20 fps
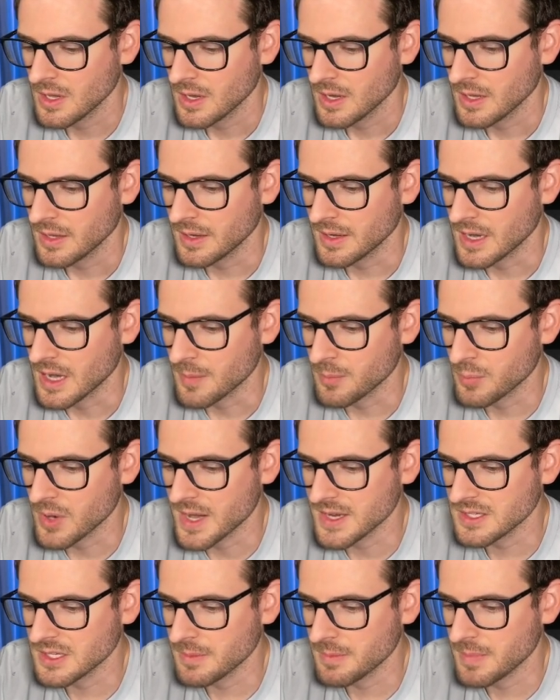And I got a
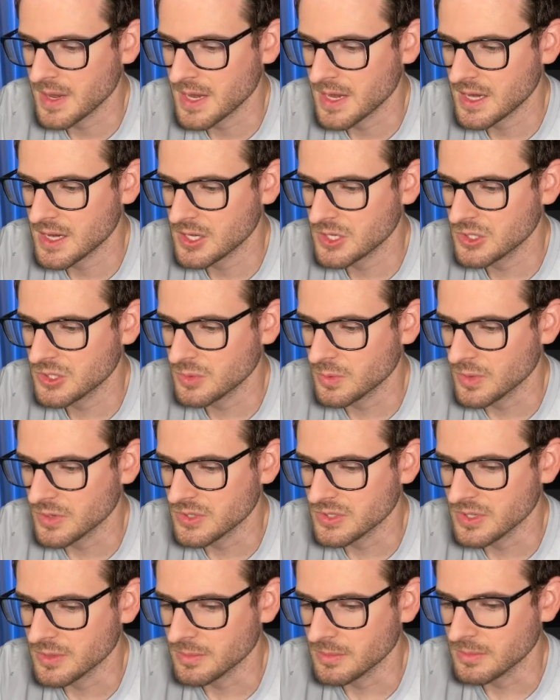pricing page with
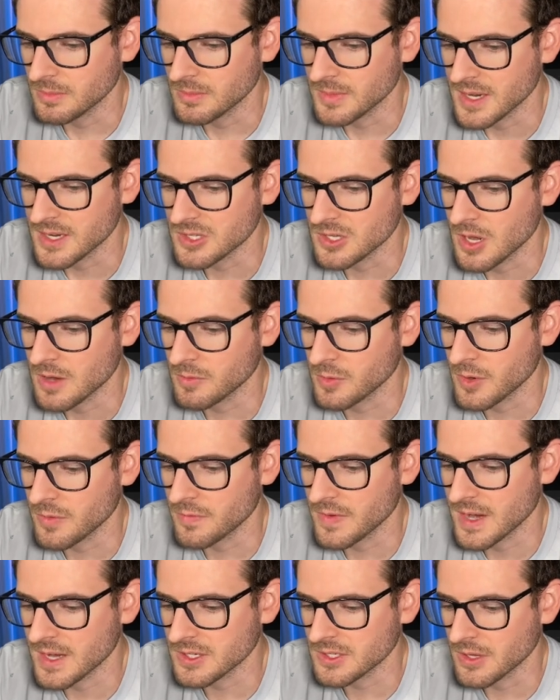some nice hover
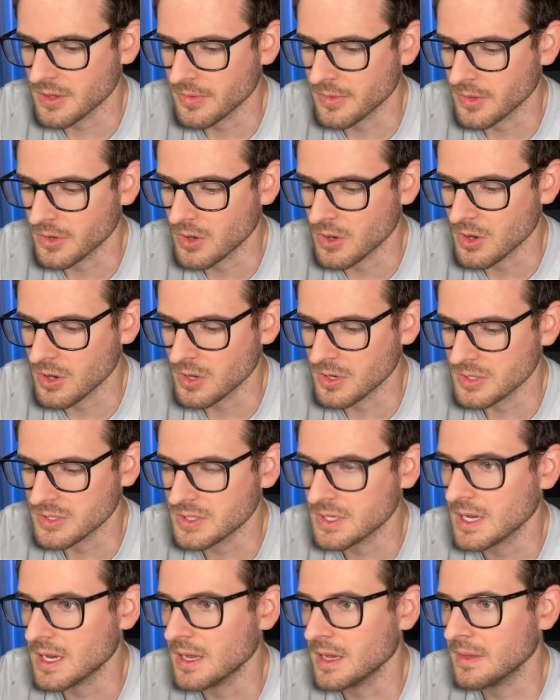effects on the cards.
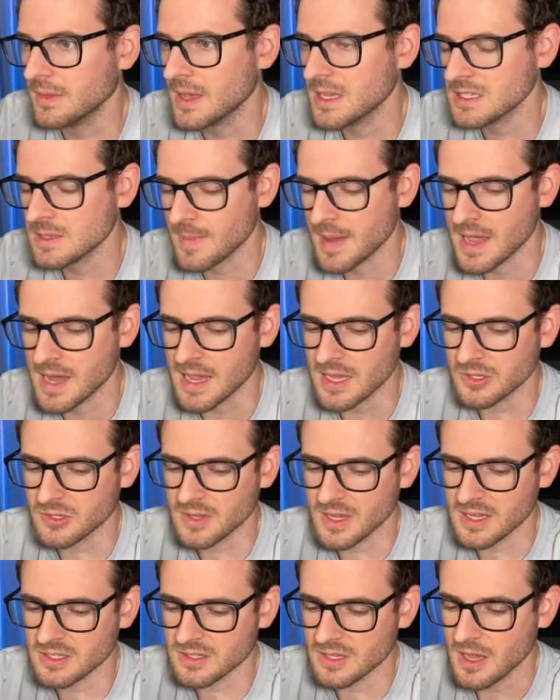And that's about it. So
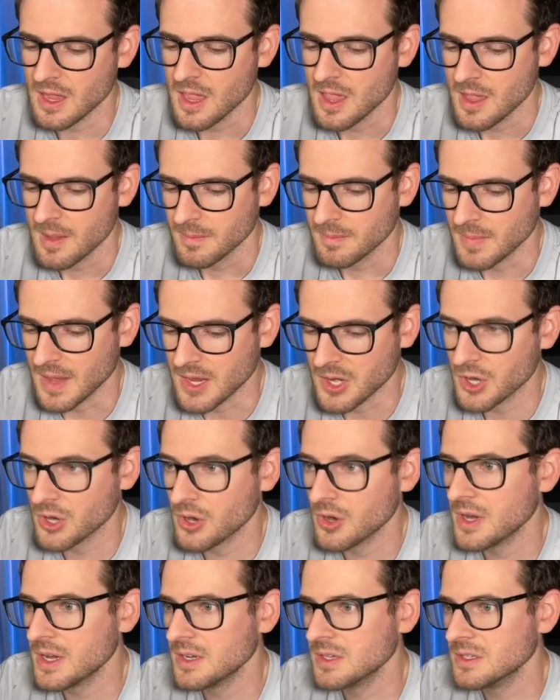that's my
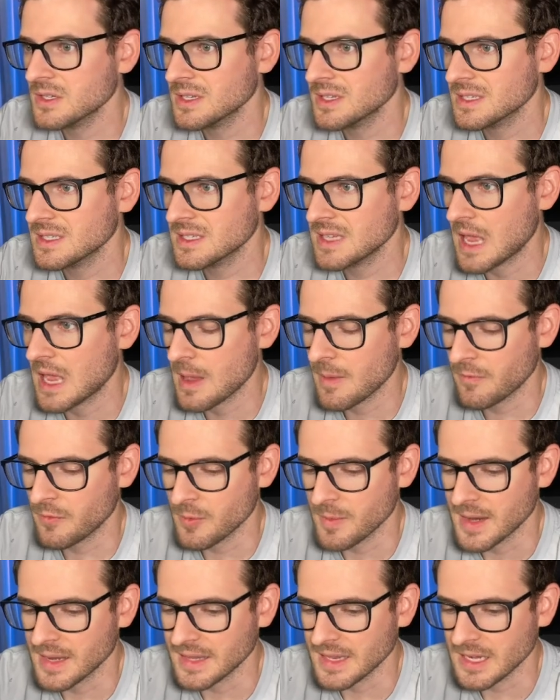current setup for
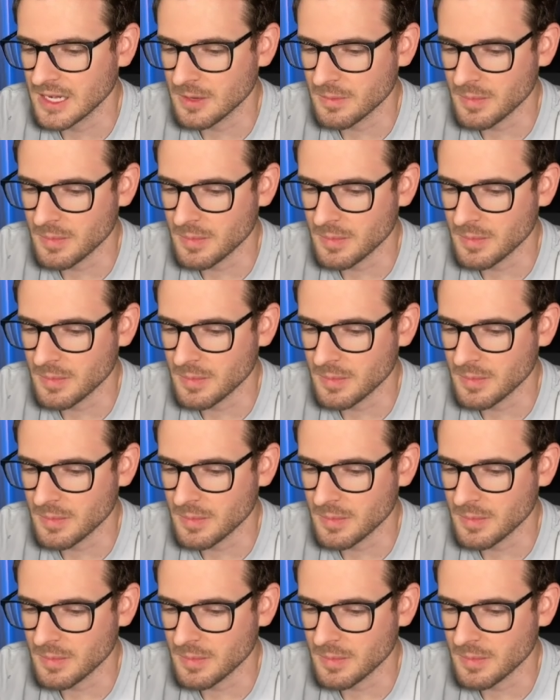my landing